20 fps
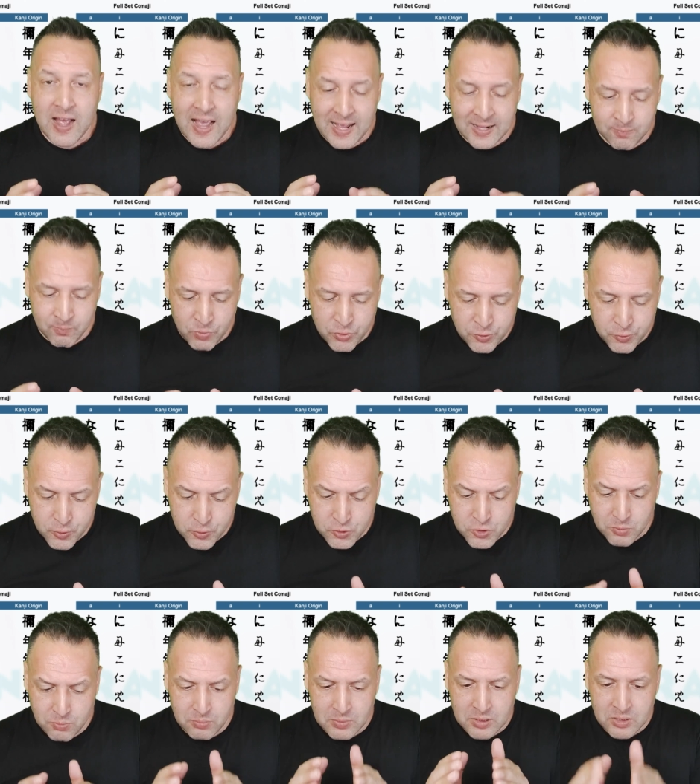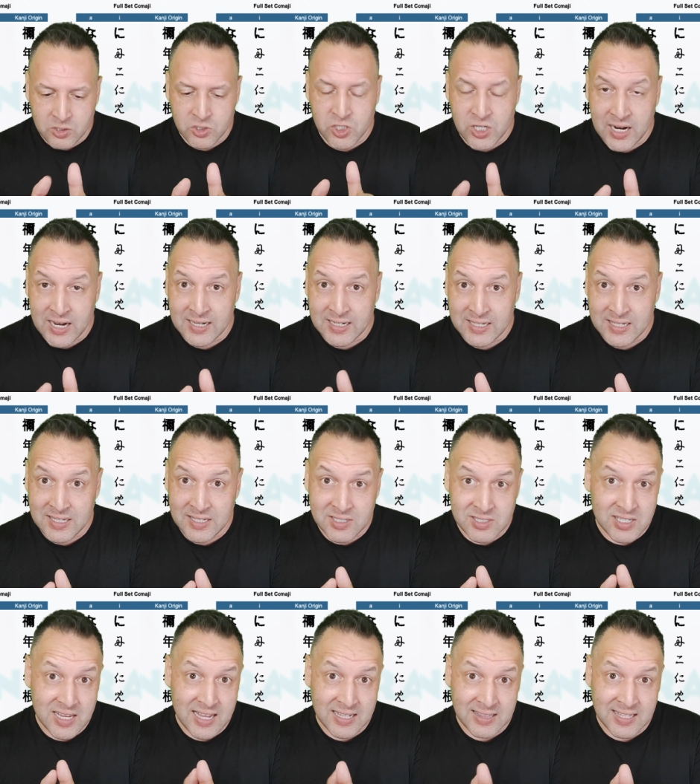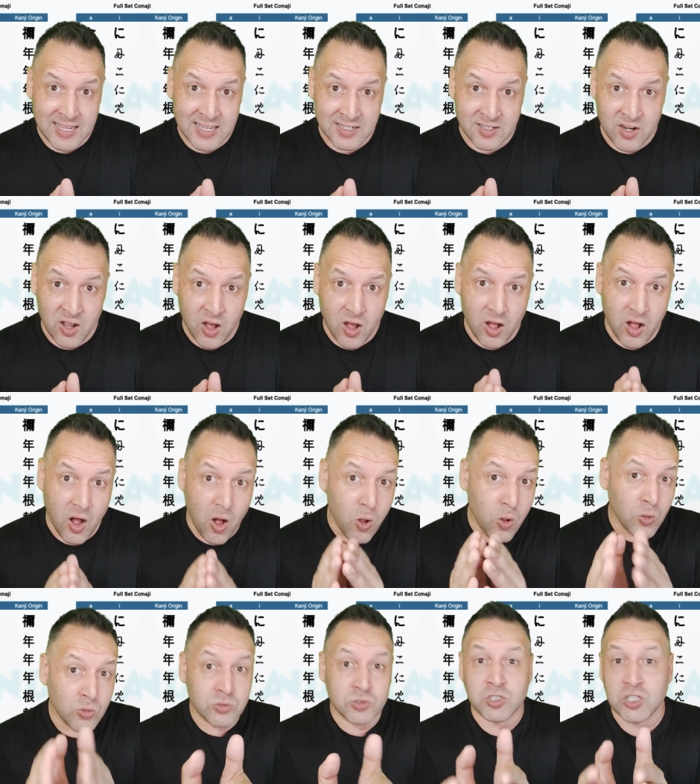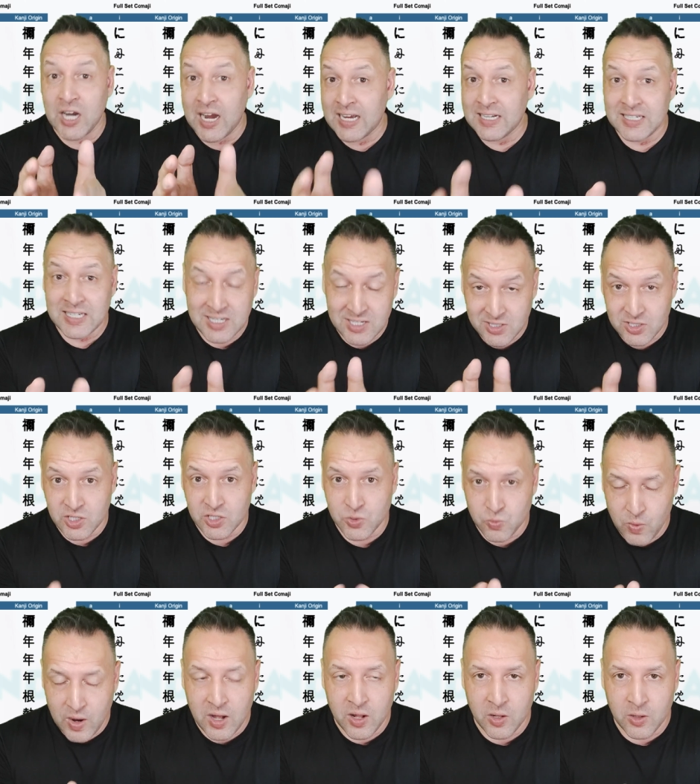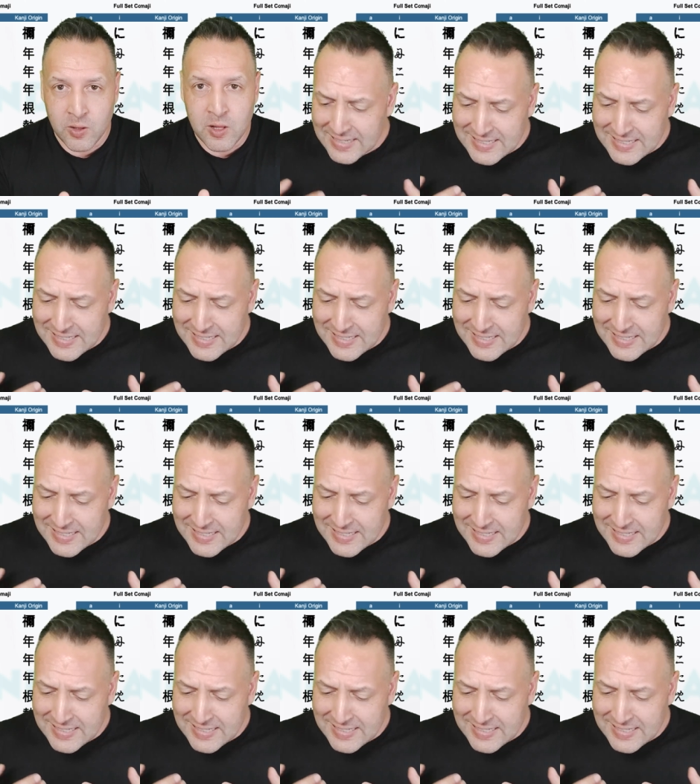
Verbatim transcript: and through to Middle Chinese, and then Old Chinese as well.